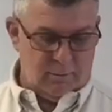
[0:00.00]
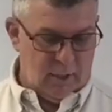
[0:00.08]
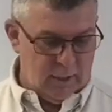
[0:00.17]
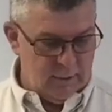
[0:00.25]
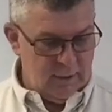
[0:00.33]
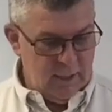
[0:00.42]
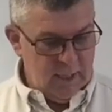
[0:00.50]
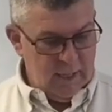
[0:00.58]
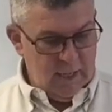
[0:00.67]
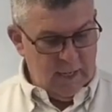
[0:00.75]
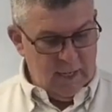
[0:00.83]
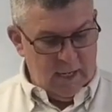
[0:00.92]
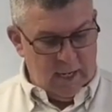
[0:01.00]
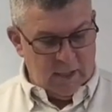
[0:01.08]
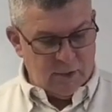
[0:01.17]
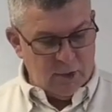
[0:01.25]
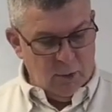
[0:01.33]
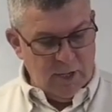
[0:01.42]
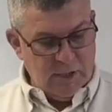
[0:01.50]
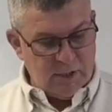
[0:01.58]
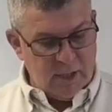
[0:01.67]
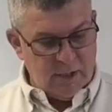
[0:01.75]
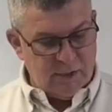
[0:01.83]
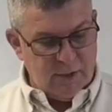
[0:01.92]
Okay. And so he
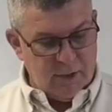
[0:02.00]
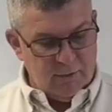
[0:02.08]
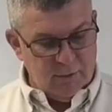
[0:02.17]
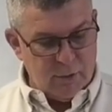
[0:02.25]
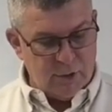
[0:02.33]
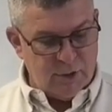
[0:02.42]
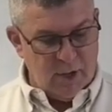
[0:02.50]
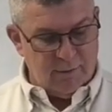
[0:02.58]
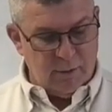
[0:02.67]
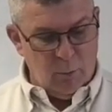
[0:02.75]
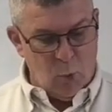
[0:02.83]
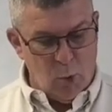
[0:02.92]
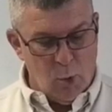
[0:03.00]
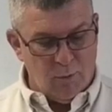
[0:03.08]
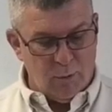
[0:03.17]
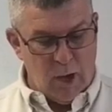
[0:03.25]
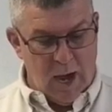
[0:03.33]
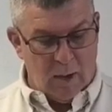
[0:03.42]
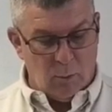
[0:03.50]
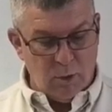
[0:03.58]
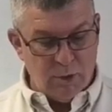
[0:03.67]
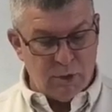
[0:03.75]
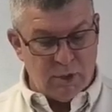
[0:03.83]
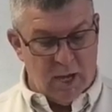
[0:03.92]
says there, verse 7, "Moreover, I will
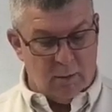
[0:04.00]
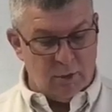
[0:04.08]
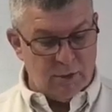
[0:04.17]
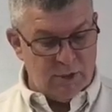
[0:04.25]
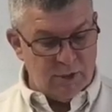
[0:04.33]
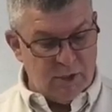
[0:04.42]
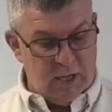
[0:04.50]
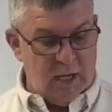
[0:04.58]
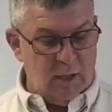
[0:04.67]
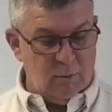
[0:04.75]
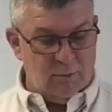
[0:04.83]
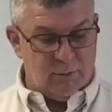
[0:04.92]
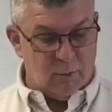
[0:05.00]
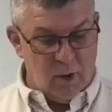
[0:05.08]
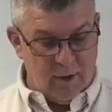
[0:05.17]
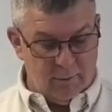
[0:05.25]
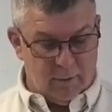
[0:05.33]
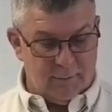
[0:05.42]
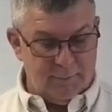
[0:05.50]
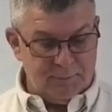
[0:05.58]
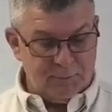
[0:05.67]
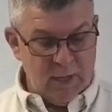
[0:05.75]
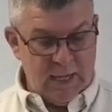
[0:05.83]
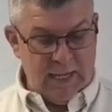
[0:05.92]
establish his kingdom forever,
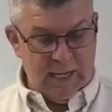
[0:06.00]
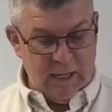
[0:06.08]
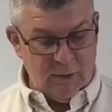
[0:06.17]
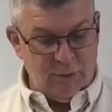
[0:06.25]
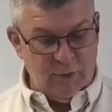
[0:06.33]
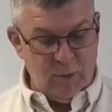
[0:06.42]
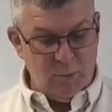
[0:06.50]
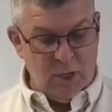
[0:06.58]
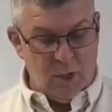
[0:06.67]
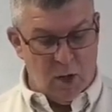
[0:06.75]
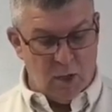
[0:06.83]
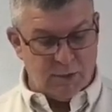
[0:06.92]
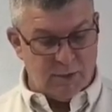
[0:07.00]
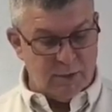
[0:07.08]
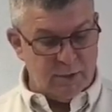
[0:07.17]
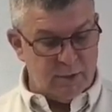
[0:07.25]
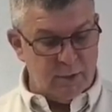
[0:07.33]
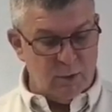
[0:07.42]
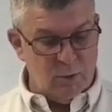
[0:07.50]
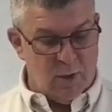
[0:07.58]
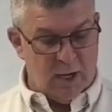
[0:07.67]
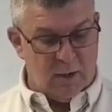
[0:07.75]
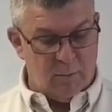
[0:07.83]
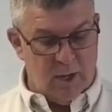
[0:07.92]
if he be constant to do
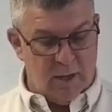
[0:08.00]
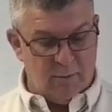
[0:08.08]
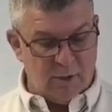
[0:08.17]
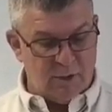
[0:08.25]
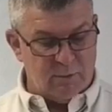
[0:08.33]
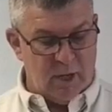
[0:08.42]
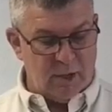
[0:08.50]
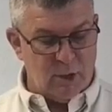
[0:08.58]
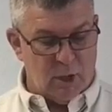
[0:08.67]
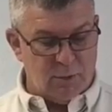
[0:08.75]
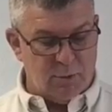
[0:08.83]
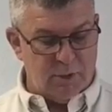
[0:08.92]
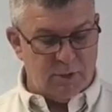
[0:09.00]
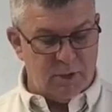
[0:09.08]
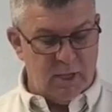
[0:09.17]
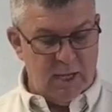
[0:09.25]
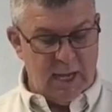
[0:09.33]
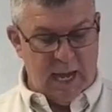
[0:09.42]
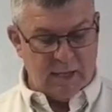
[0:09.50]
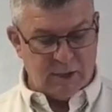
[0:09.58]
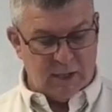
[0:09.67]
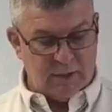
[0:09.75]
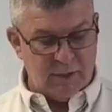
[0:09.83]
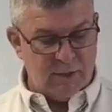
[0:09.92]
my commandments and my judgments as
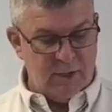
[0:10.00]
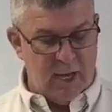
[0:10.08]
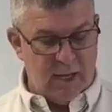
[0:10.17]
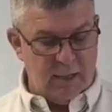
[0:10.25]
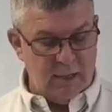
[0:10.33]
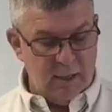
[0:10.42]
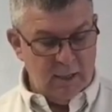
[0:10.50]
at this day.